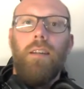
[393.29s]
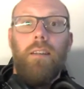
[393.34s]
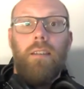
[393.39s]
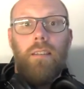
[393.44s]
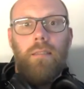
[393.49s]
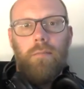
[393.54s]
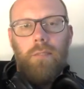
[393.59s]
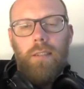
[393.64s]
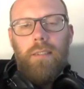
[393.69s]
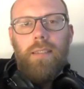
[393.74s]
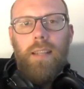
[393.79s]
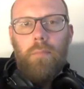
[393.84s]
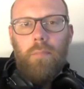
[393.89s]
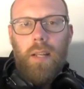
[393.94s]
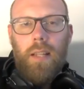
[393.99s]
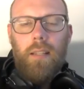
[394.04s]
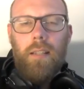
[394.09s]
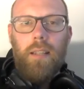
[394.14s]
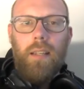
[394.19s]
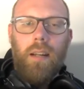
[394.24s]
So when I say
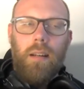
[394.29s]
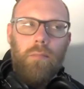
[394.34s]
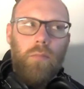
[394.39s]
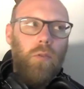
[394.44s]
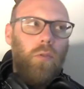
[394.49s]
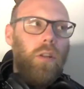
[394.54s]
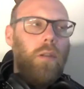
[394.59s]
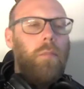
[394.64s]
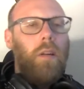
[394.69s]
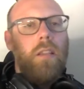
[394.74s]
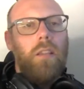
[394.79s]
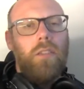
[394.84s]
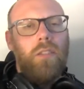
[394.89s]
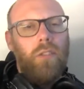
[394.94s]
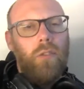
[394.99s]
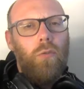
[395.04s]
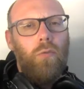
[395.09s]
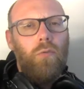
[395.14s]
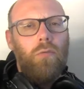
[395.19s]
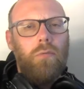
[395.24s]
melody, I'm talking about the
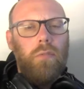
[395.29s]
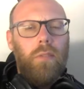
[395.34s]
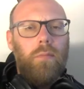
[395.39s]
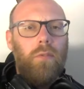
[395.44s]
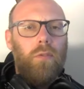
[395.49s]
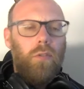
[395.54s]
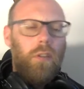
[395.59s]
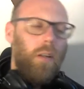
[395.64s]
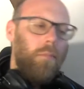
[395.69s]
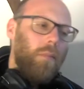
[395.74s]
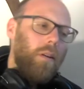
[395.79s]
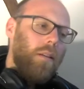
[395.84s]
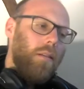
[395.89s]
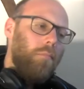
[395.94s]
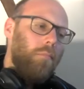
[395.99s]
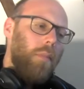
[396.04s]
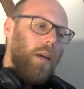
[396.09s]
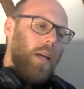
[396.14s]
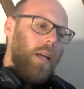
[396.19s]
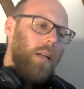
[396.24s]
tune. I'm talking about the
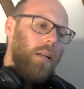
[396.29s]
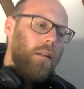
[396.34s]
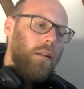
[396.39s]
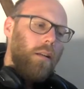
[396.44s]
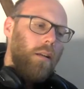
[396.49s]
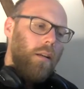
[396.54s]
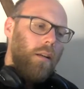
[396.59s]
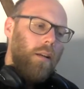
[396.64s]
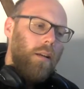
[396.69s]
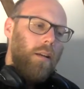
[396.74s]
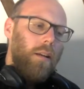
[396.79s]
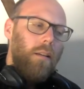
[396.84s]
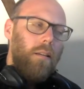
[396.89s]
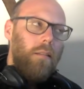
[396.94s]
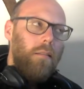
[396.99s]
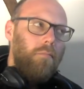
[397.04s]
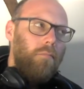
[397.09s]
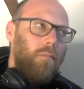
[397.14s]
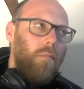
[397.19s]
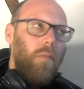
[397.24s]
main
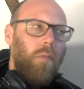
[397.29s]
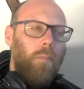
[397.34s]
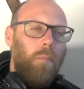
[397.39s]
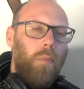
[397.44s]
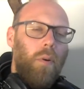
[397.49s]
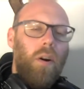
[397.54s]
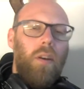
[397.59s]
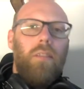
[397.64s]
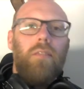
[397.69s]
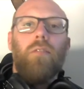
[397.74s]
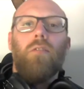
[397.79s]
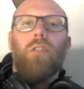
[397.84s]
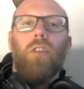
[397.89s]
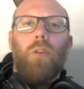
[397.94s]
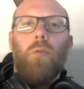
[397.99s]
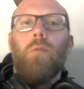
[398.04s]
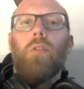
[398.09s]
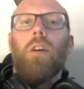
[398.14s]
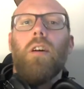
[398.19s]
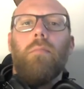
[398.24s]
part of the song that
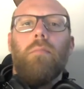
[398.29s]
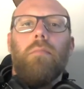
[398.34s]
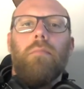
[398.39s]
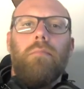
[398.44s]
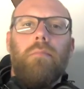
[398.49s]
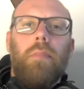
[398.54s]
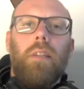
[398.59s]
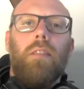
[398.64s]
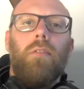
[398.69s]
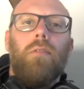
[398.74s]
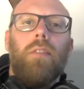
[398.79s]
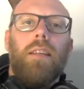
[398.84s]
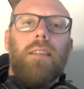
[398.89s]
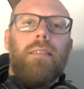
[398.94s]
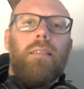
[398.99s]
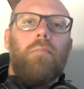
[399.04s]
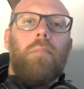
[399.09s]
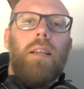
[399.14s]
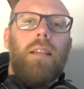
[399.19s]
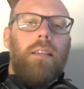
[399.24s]
you would hum. You know, that's
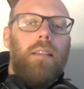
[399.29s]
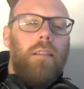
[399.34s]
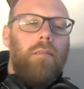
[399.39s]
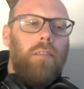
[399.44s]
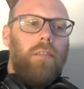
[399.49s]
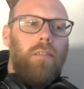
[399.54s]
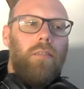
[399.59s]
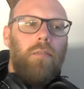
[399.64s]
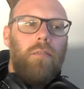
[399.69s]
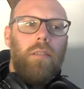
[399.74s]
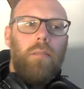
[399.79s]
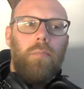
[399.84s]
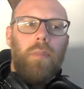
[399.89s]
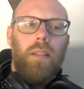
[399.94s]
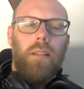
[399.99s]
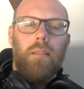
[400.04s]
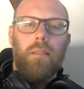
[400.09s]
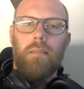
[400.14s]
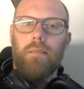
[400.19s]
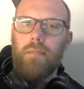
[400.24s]
the melody of a song, the bit
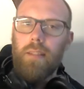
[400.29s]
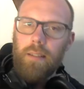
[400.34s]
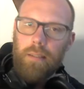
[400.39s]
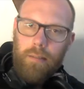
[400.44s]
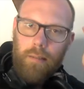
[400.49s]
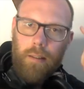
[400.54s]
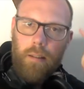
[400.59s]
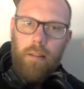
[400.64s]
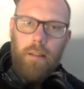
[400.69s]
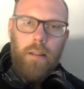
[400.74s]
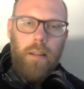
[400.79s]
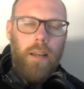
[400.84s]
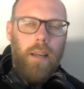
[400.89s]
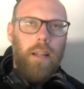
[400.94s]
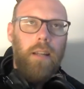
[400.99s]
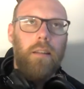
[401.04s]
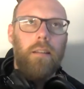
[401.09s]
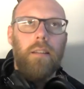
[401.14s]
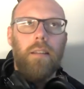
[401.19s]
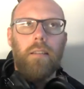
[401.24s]
that gets stuck in your head,
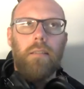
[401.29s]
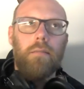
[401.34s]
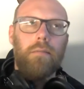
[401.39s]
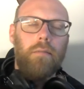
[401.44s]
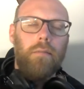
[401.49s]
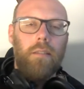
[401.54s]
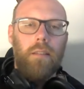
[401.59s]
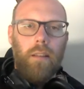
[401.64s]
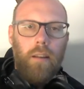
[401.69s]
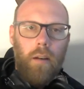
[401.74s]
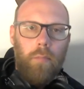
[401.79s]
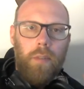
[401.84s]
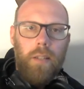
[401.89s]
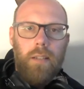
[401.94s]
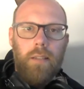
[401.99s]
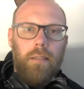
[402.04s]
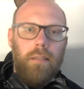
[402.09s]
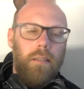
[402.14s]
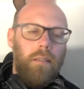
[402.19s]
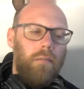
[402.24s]
and you hum it
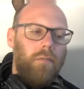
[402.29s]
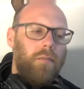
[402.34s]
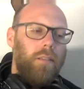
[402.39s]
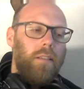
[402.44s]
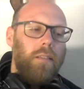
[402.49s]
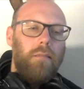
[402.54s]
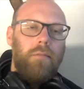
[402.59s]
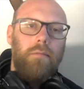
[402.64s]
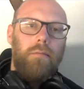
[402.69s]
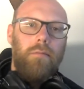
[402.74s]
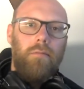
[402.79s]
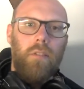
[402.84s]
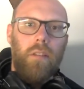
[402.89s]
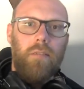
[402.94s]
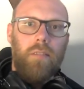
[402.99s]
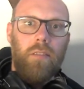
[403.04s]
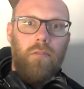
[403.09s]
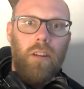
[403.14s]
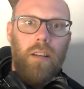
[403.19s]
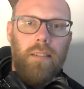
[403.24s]
to yourself and it drives
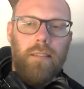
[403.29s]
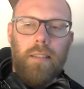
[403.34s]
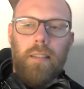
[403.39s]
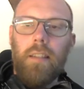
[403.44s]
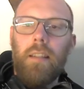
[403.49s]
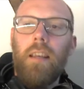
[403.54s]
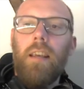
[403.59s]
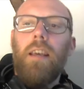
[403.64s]
you crazy.